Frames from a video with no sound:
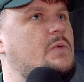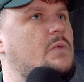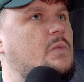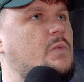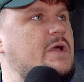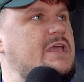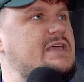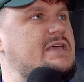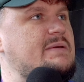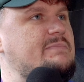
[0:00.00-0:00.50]

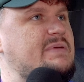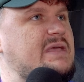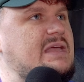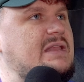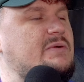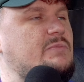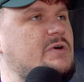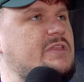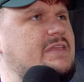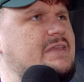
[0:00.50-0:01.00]
We
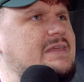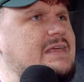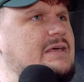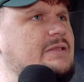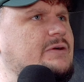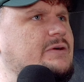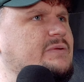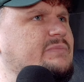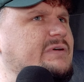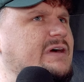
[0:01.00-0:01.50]
competed with a
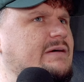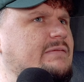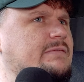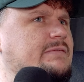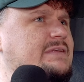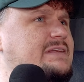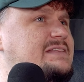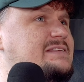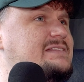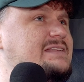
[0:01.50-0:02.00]
dealer
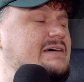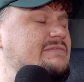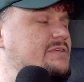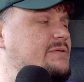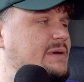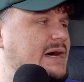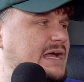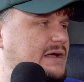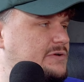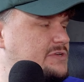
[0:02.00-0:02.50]
probably
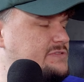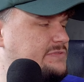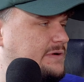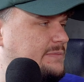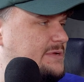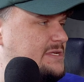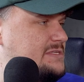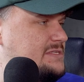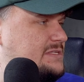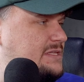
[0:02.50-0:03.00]
seven miles
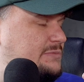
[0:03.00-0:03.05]
from us.